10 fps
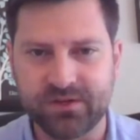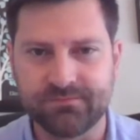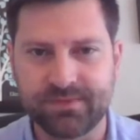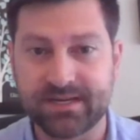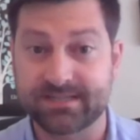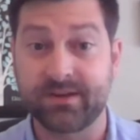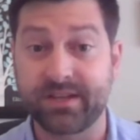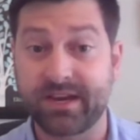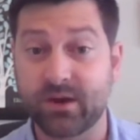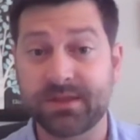field because I
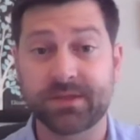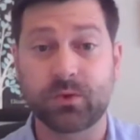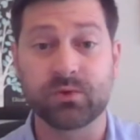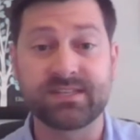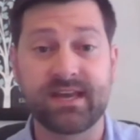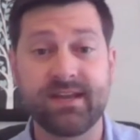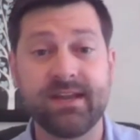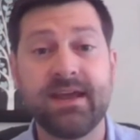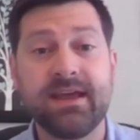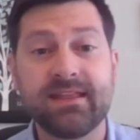only care about the corn side,
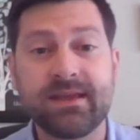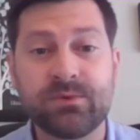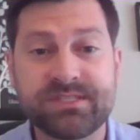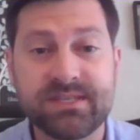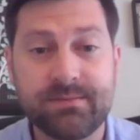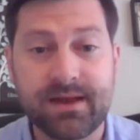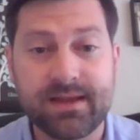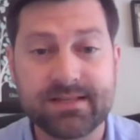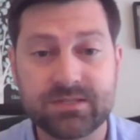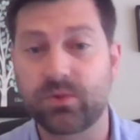they will see
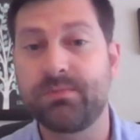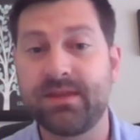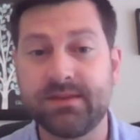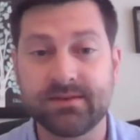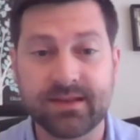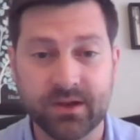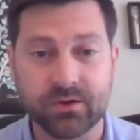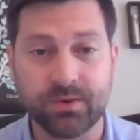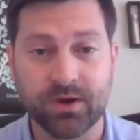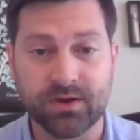my soybean
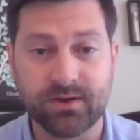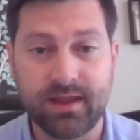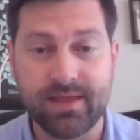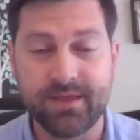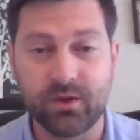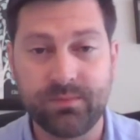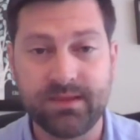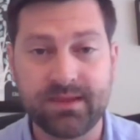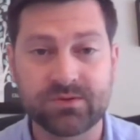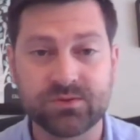counterpart, and there'll
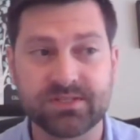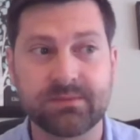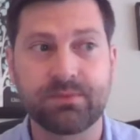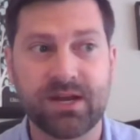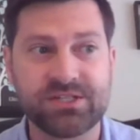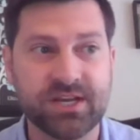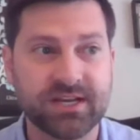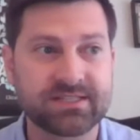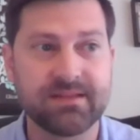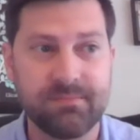be interest in
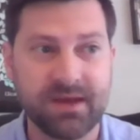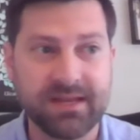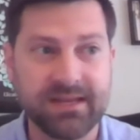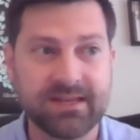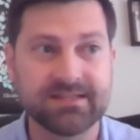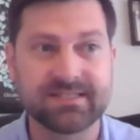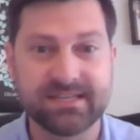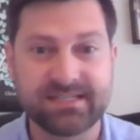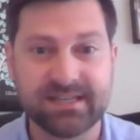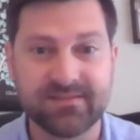projects and money and
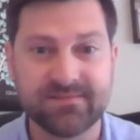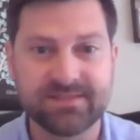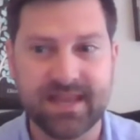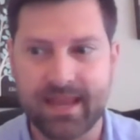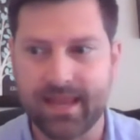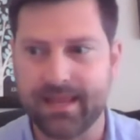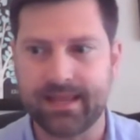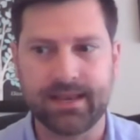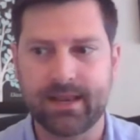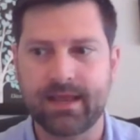incentives and
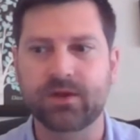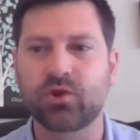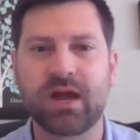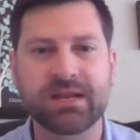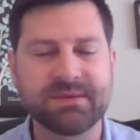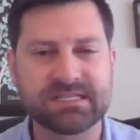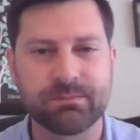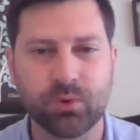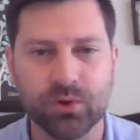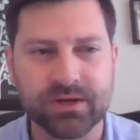agronomy
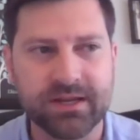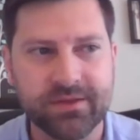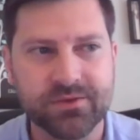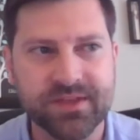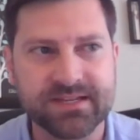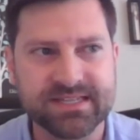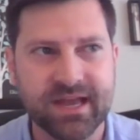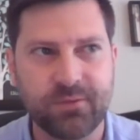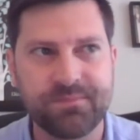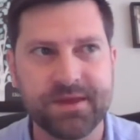support and other things to
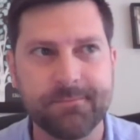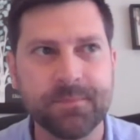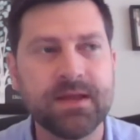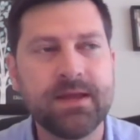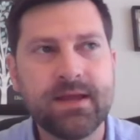help them.